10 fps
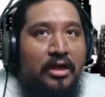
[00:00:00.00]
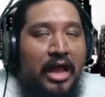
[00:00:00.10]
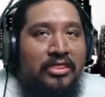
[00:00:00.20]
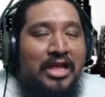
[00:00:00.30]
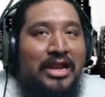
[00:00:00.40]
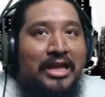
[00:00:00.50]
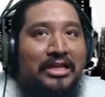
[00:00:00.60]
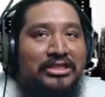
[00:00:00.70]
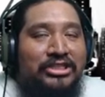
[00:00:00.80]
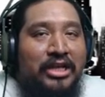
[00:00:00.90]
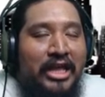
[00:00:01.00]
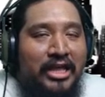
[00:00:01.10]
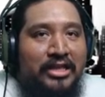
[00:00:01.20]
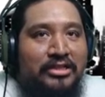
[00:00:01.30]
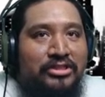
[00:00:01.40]
and then I
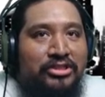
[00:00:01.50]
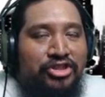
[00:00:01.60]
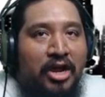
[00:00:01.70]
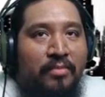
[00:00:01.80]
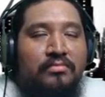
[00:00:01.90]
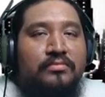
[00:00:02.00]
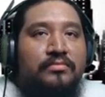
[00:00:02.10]
hit jump.